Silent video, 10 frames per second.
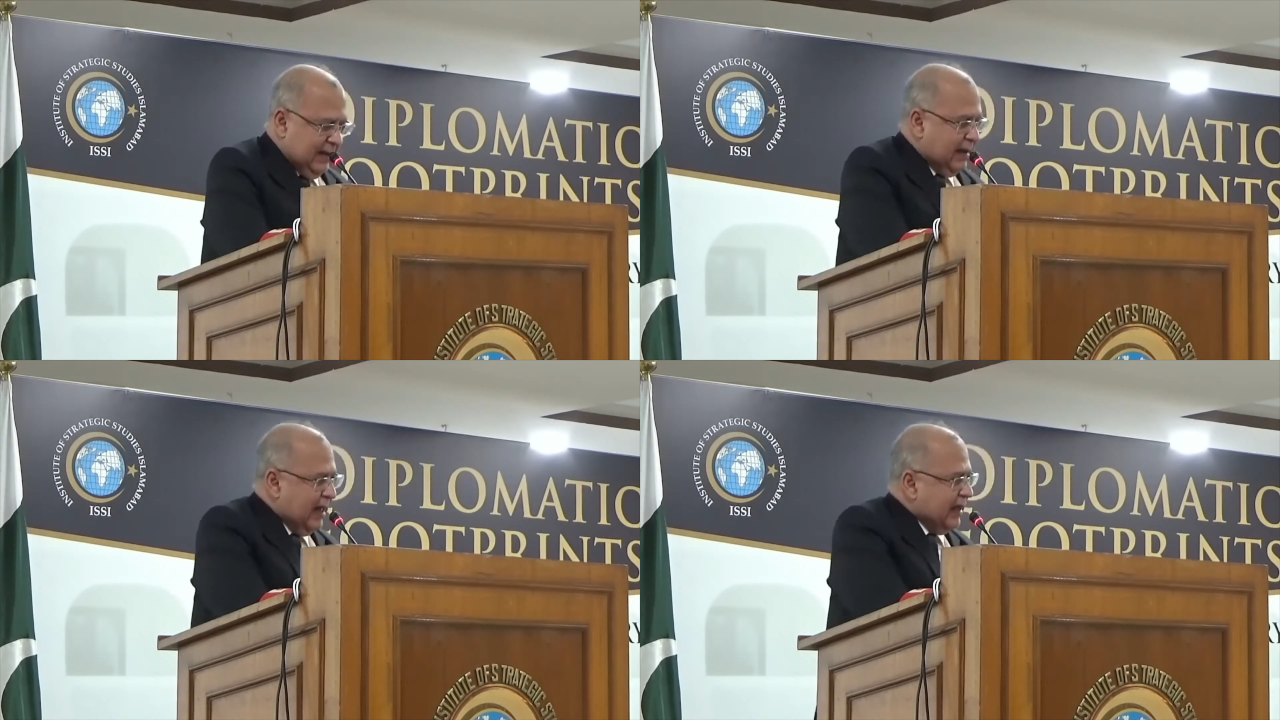
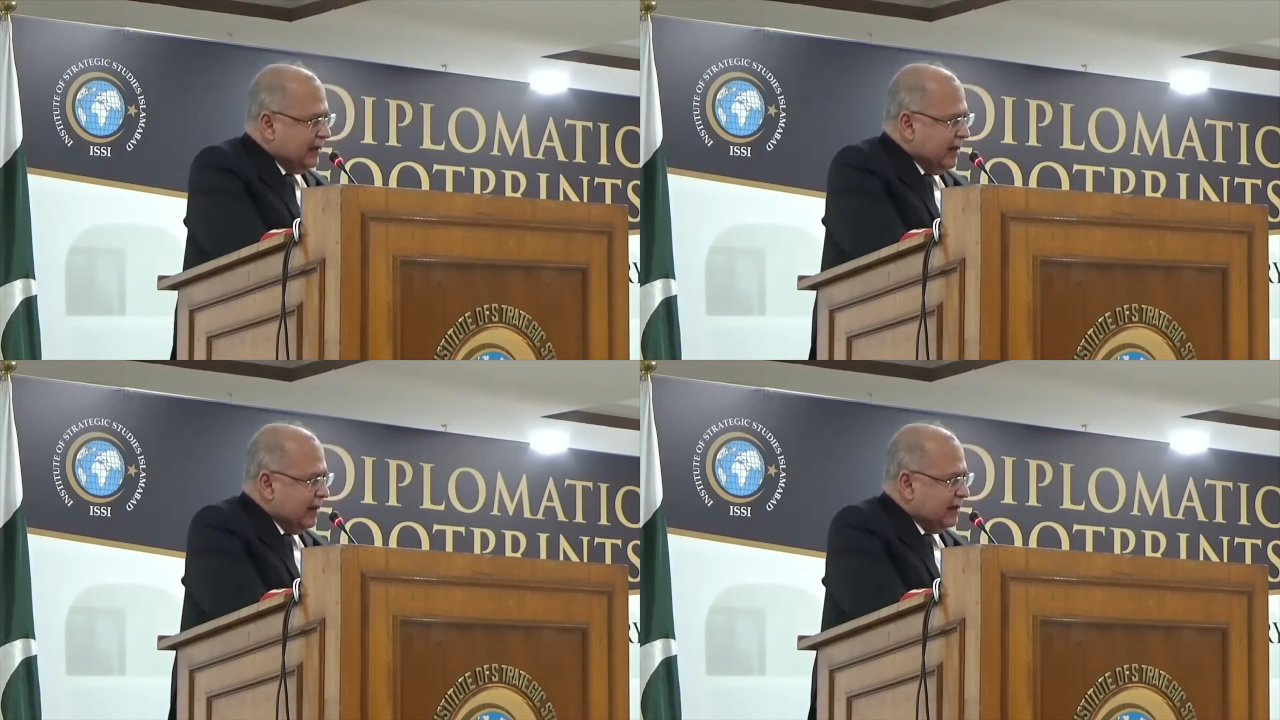I
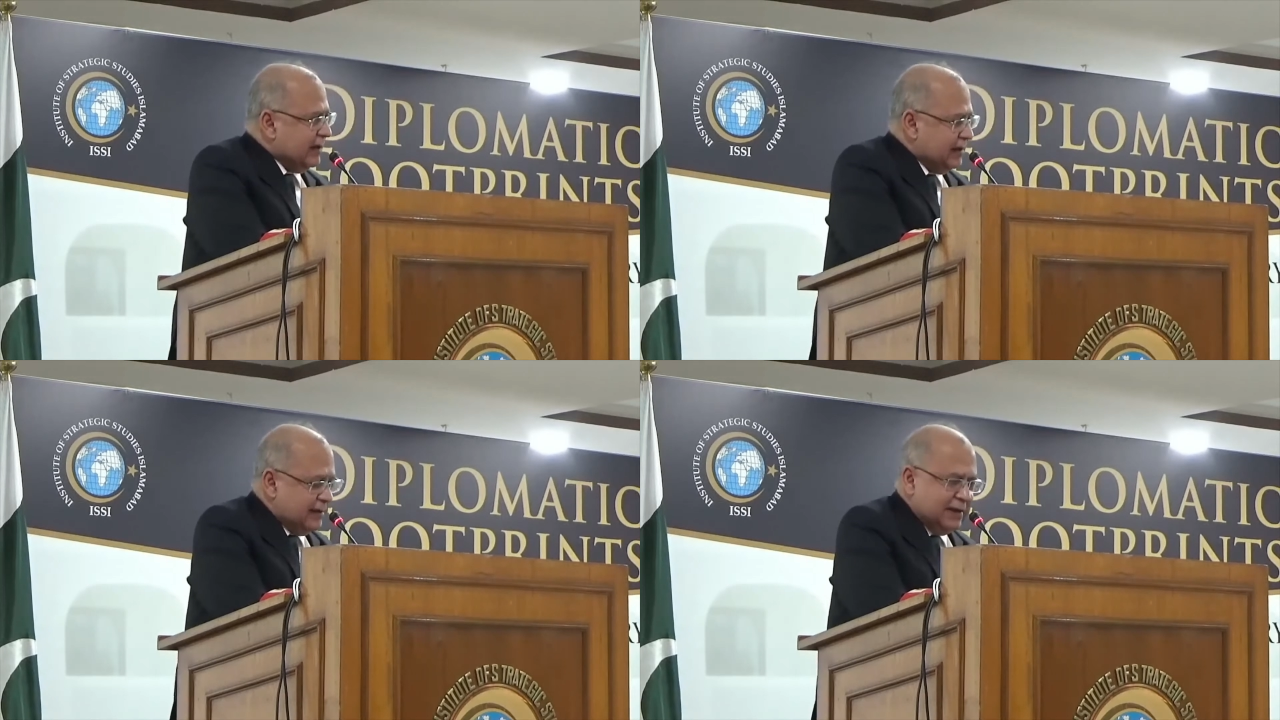think
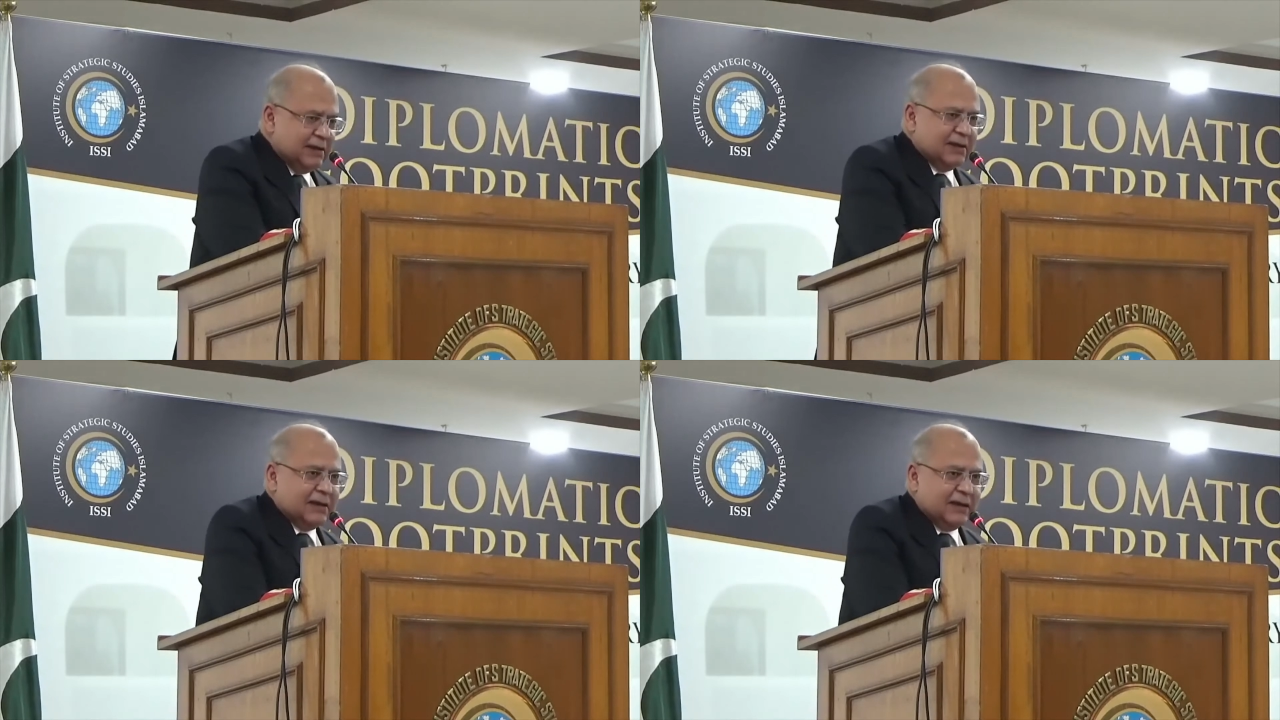this
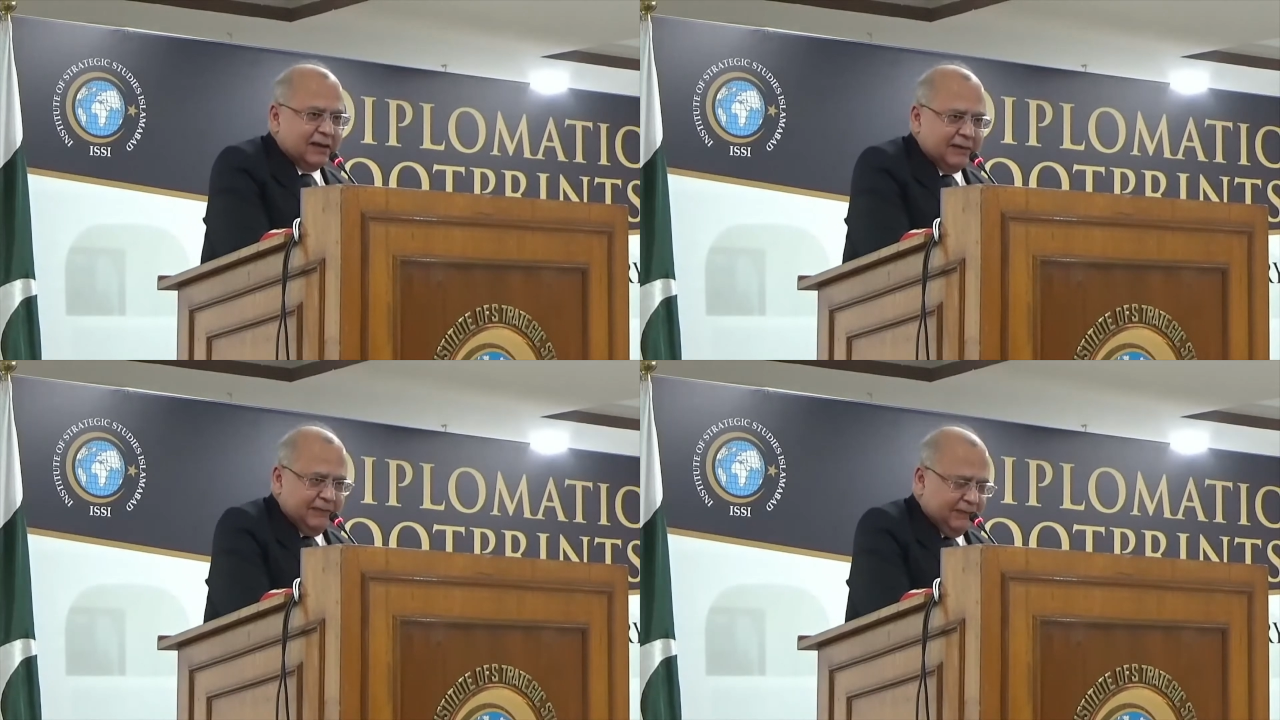is,
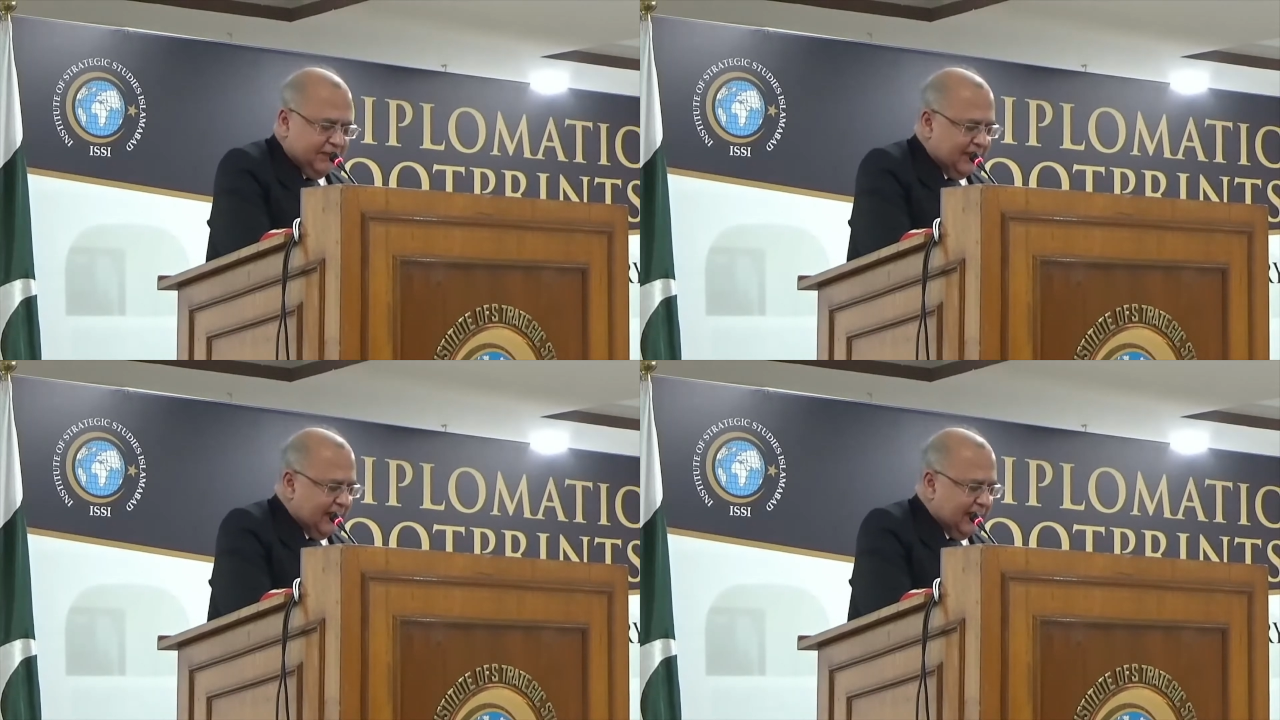uh,
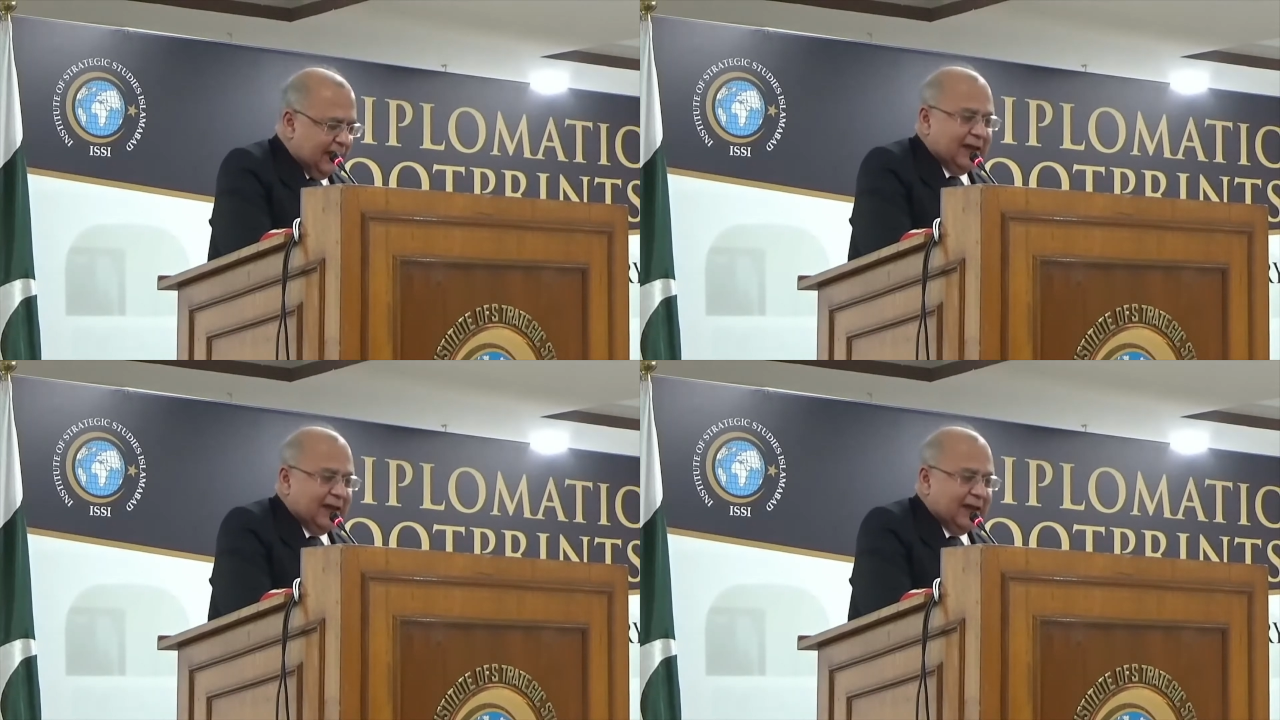and